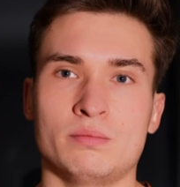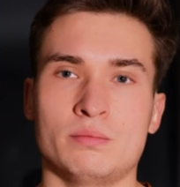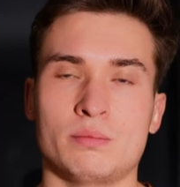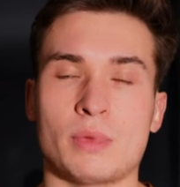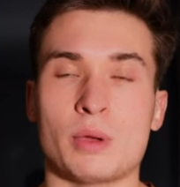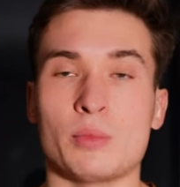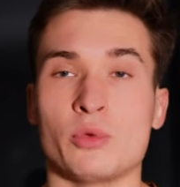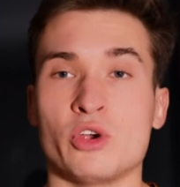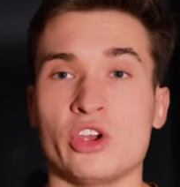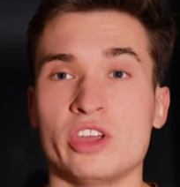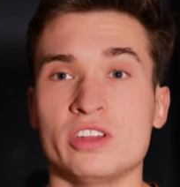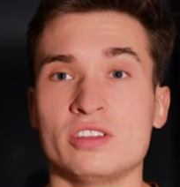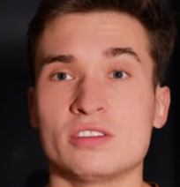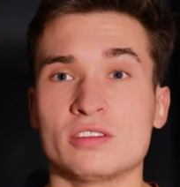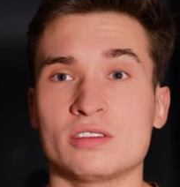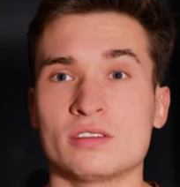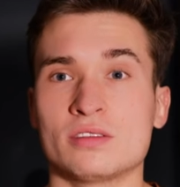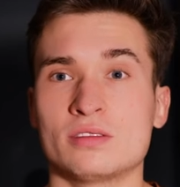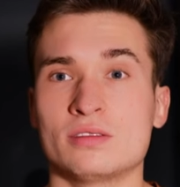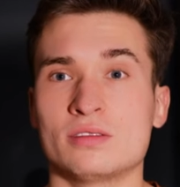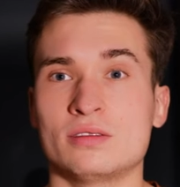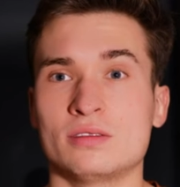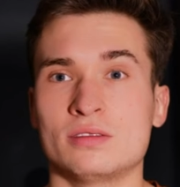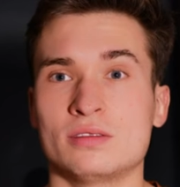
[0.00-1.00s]
Memories
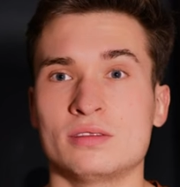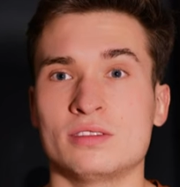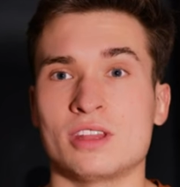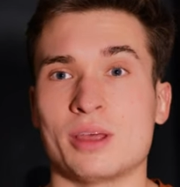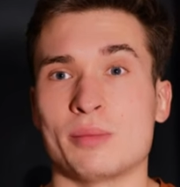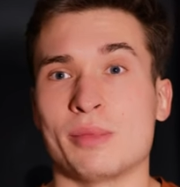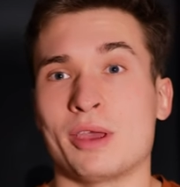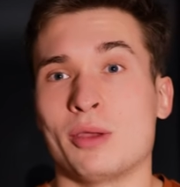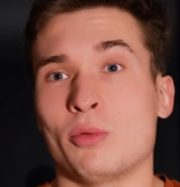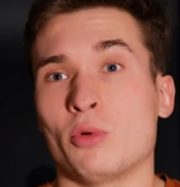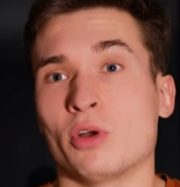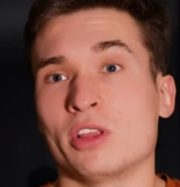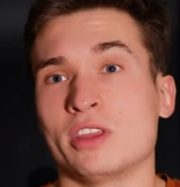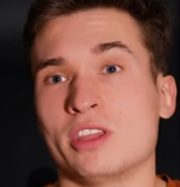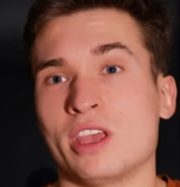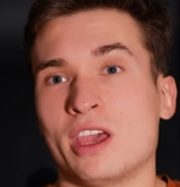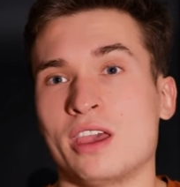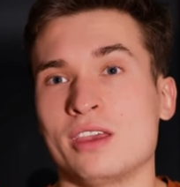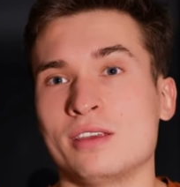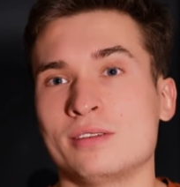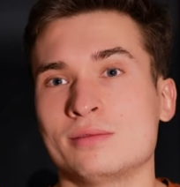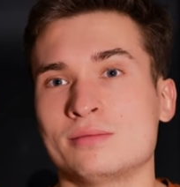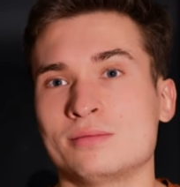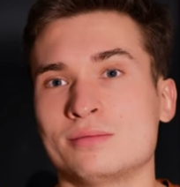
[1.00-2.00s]
that may one
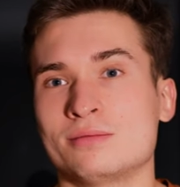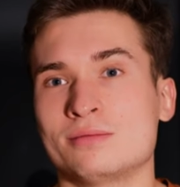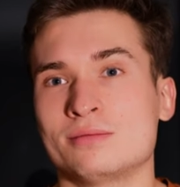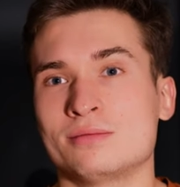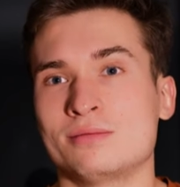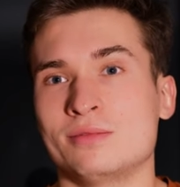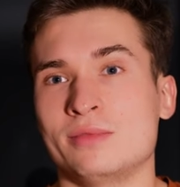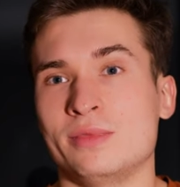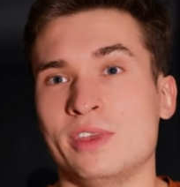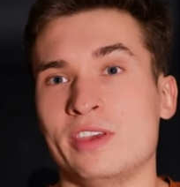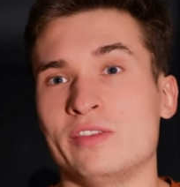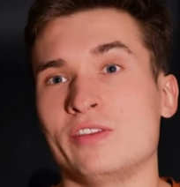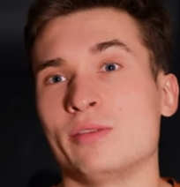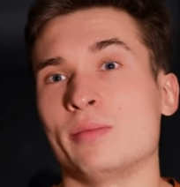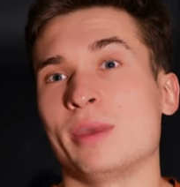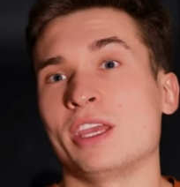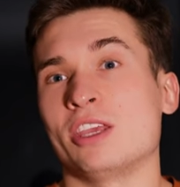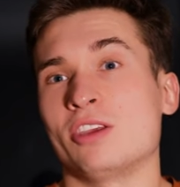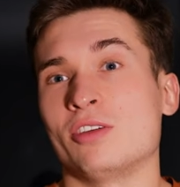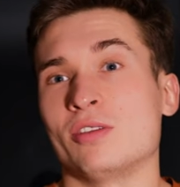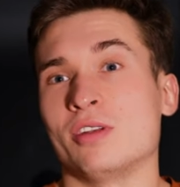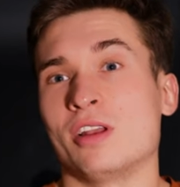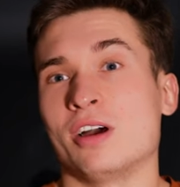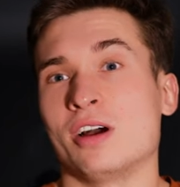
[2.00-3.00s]
day even
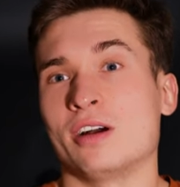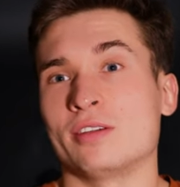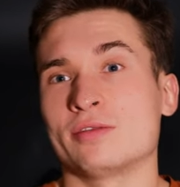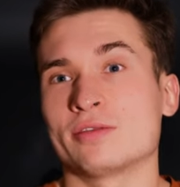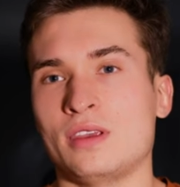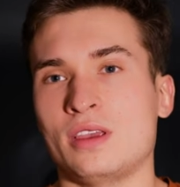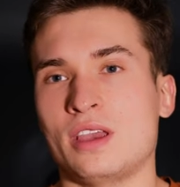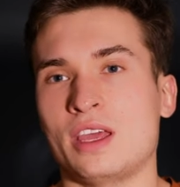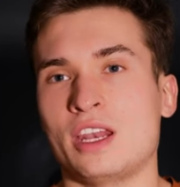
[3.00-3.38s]
make you laugh.